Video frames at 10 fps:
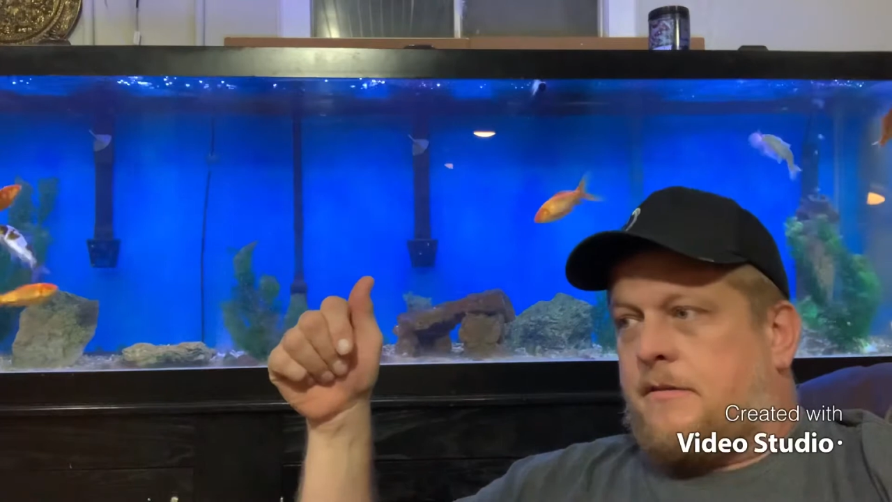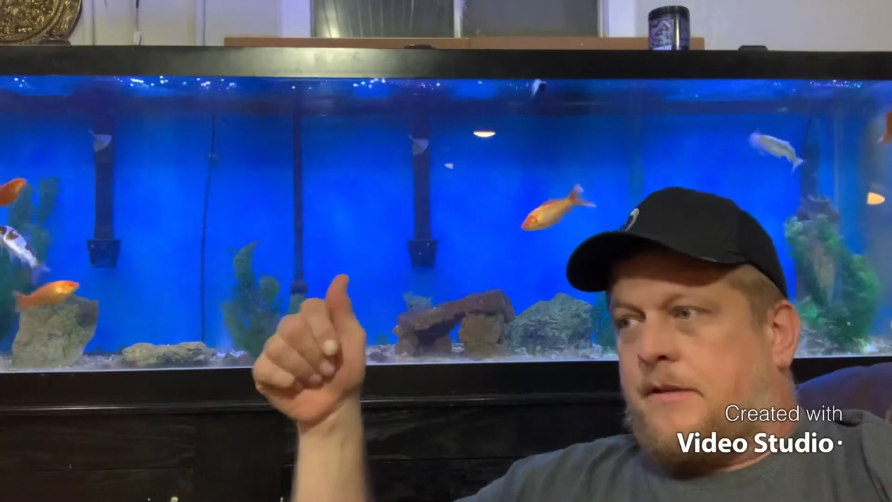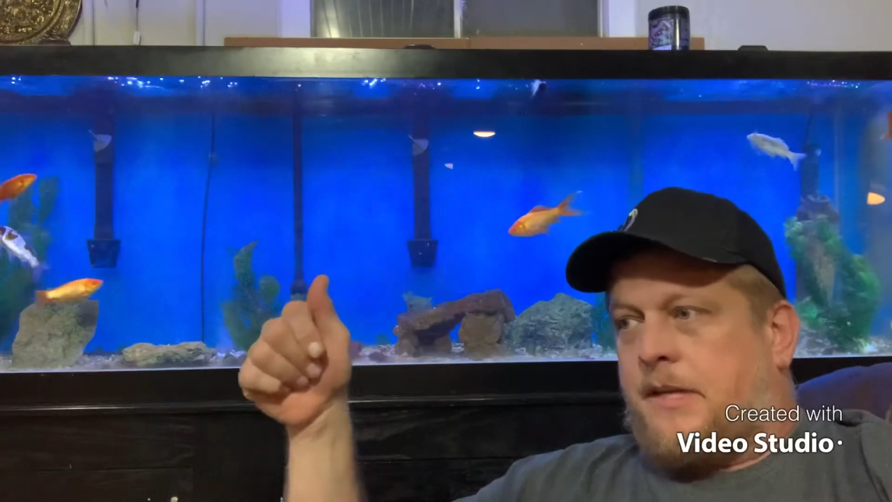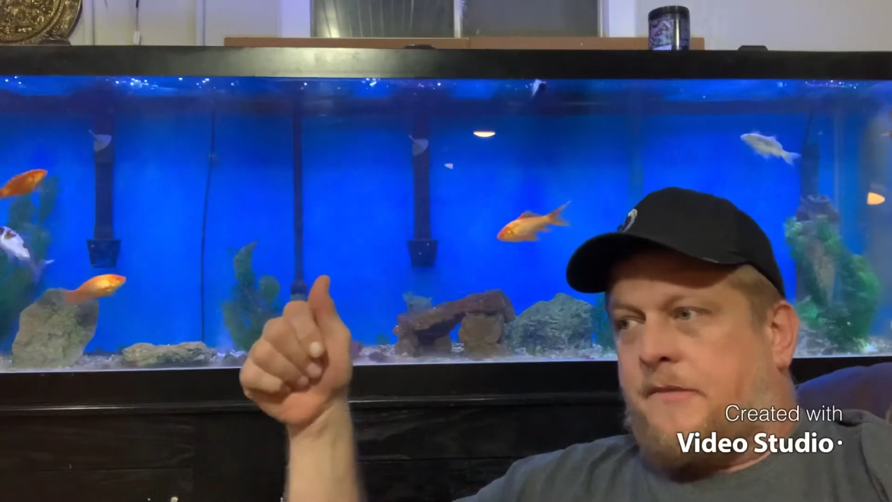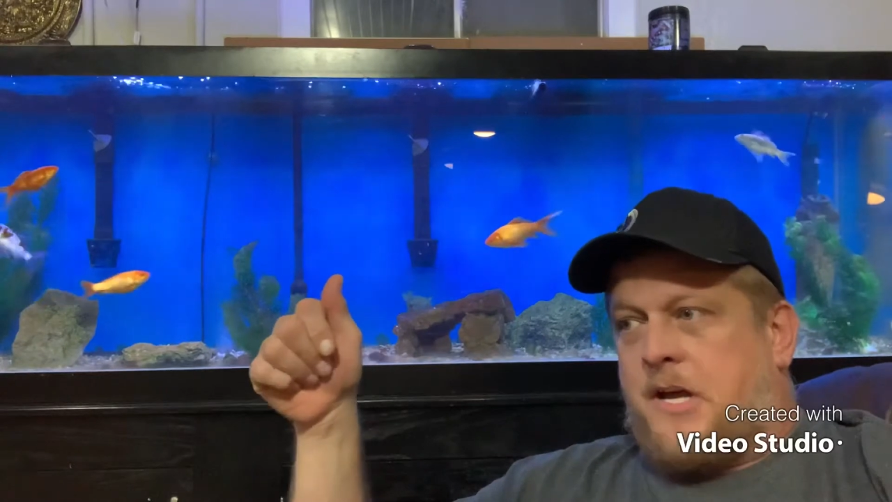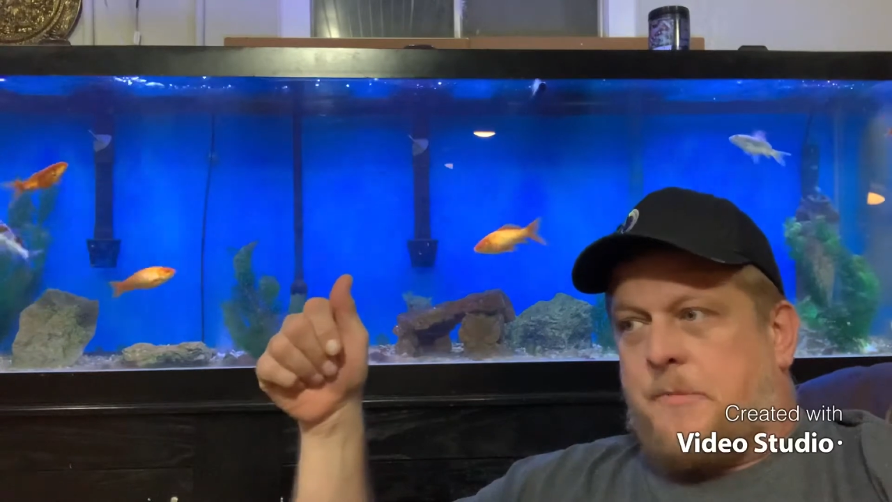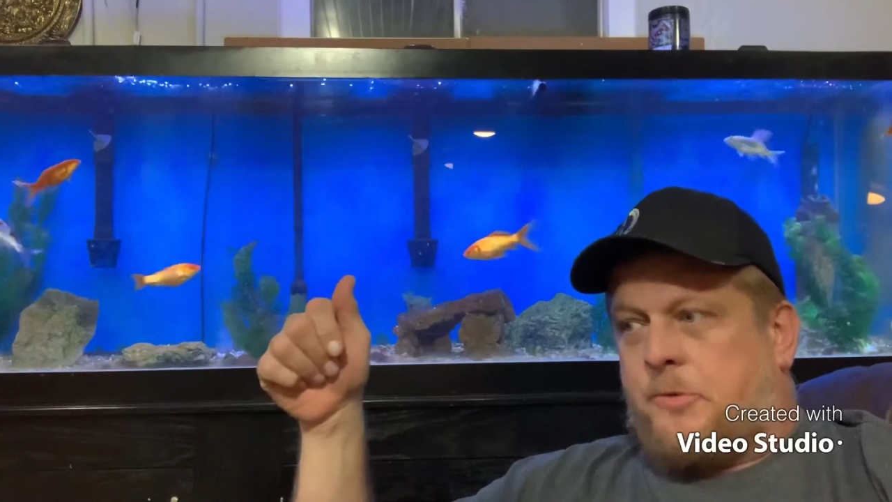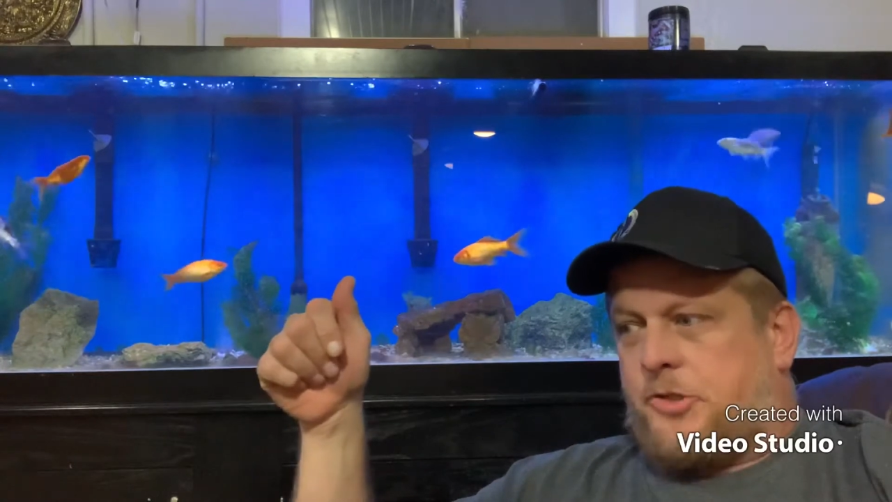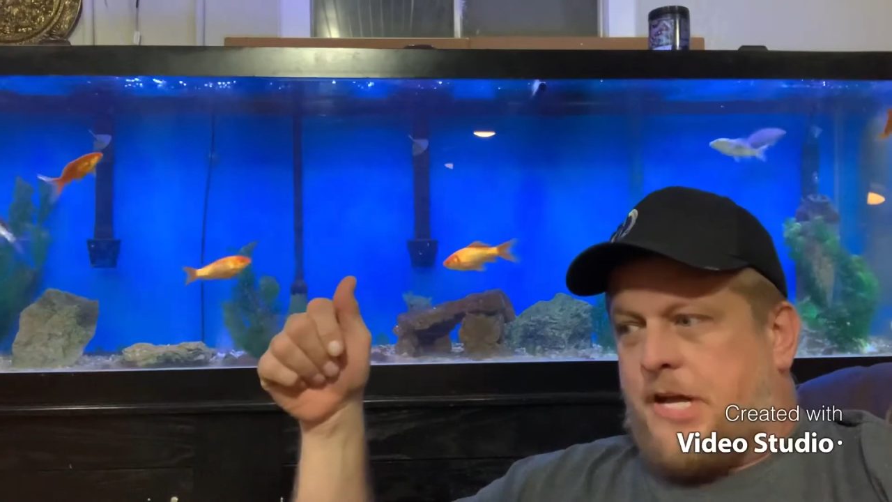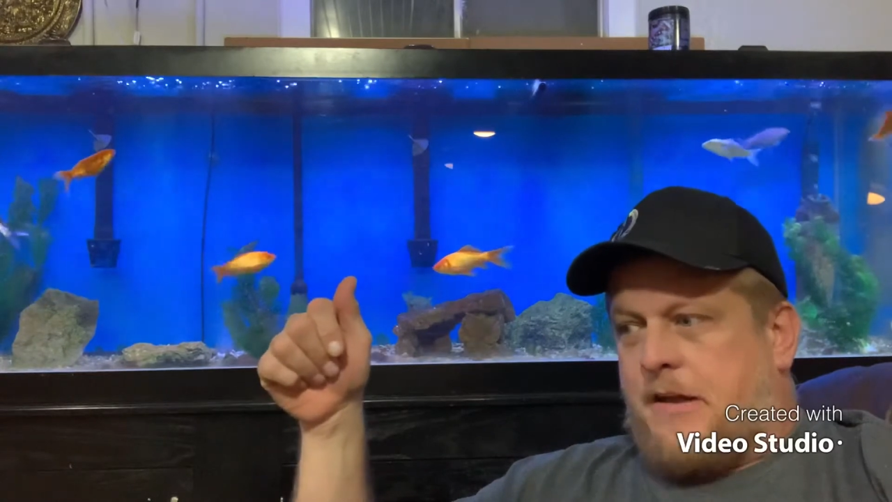give a couple
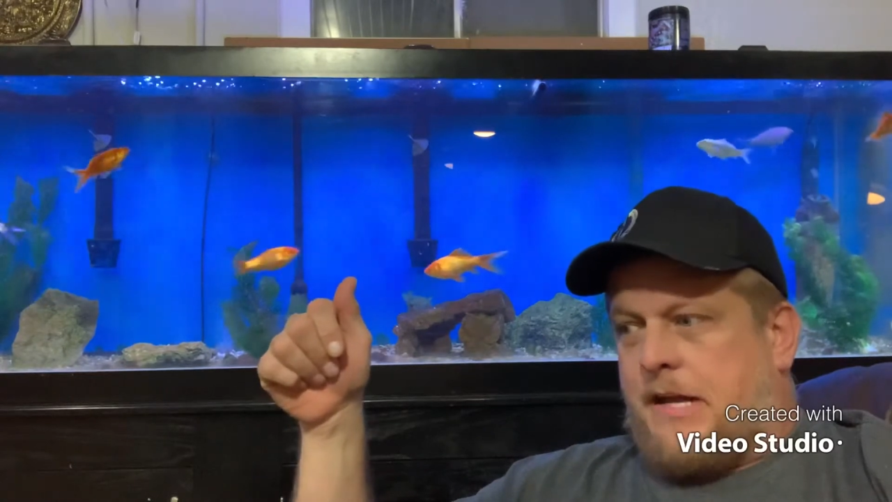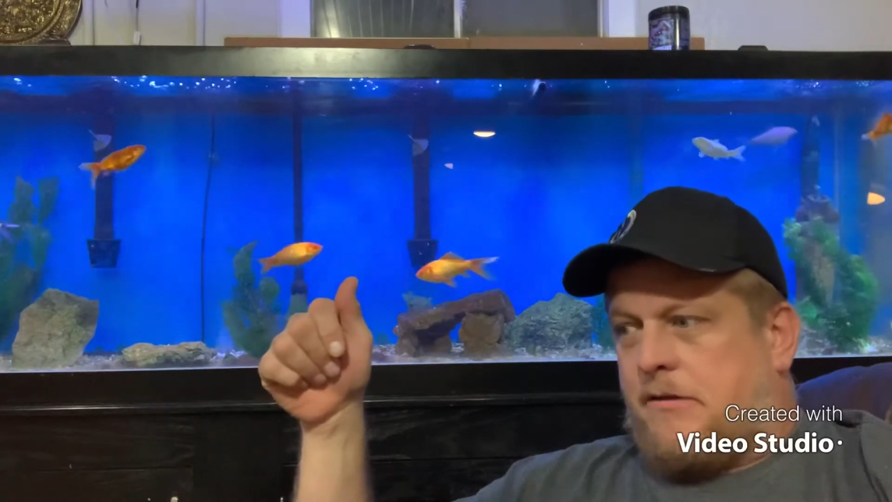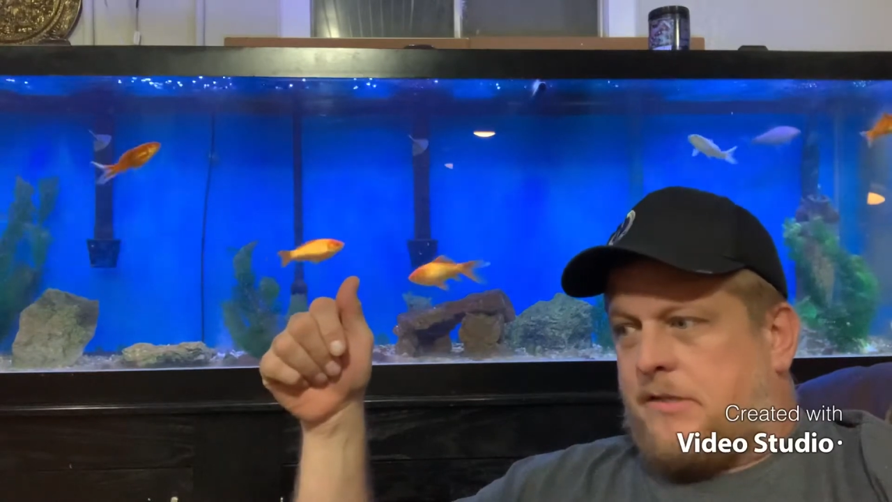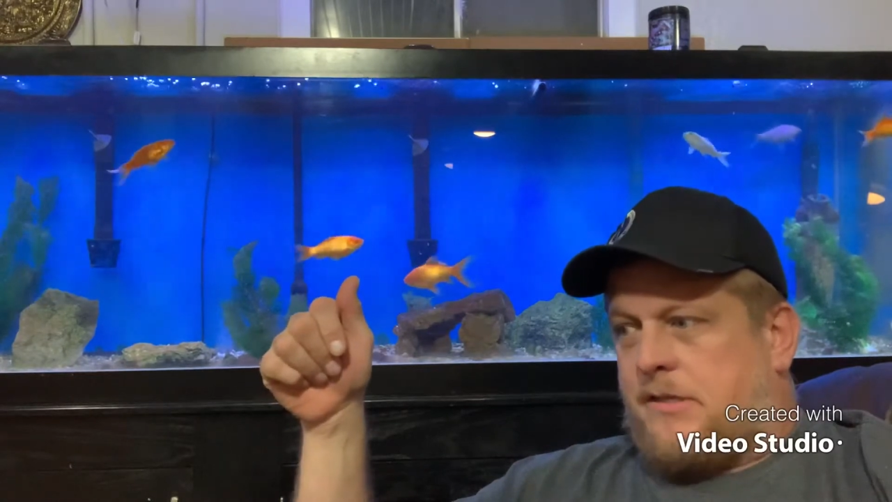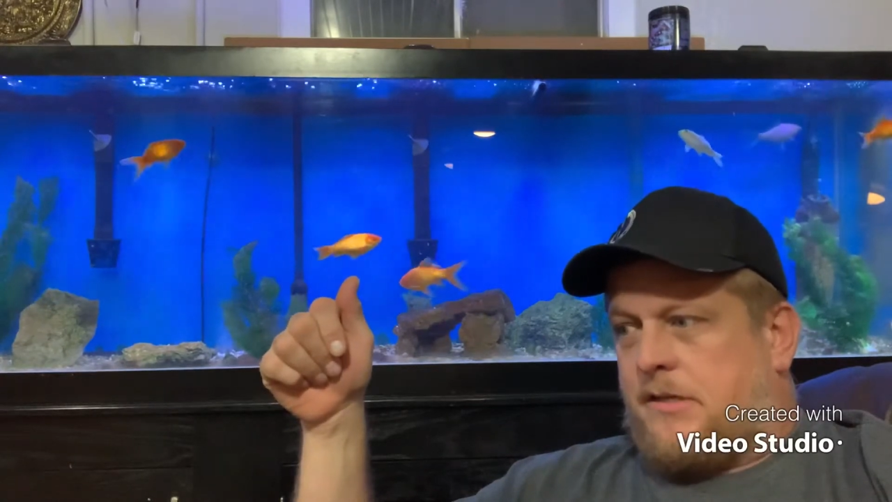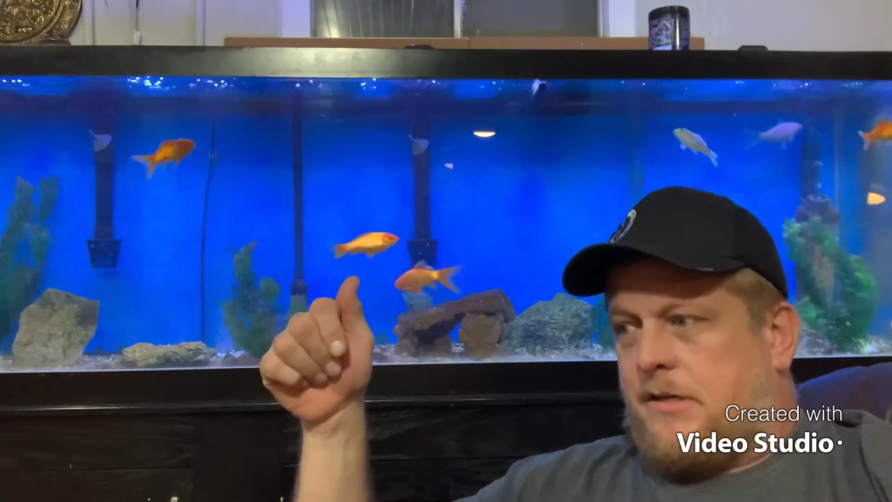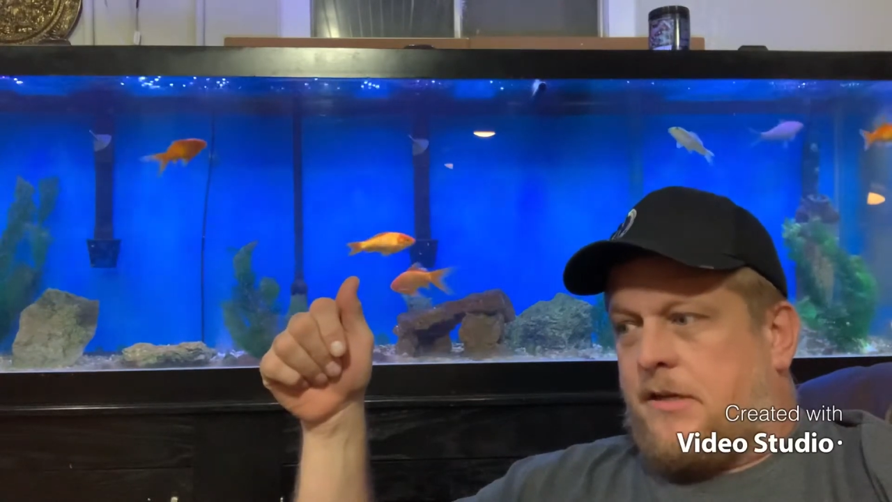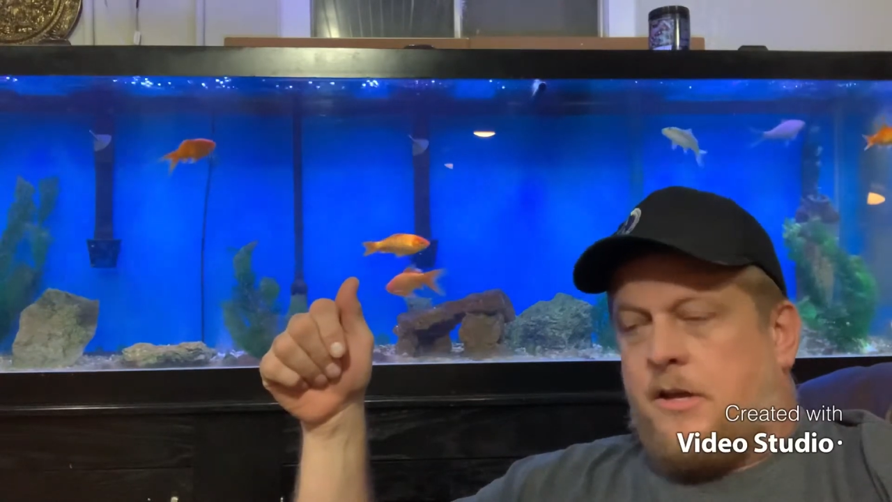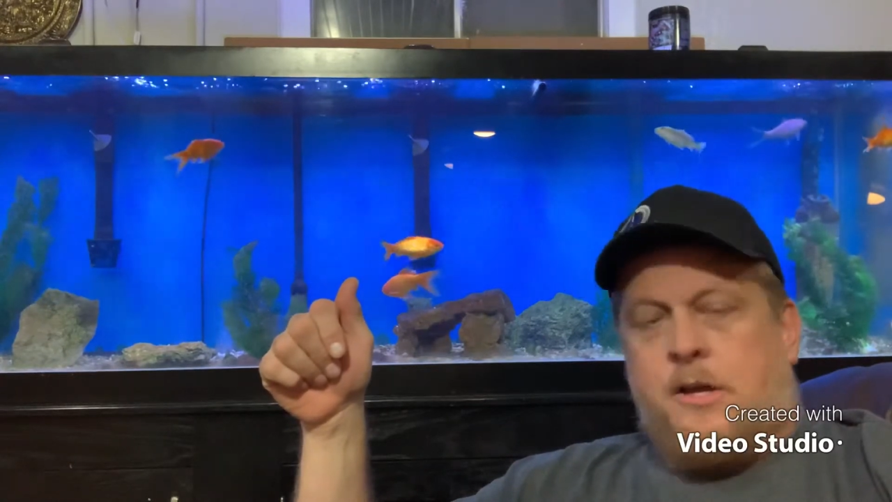shout outs to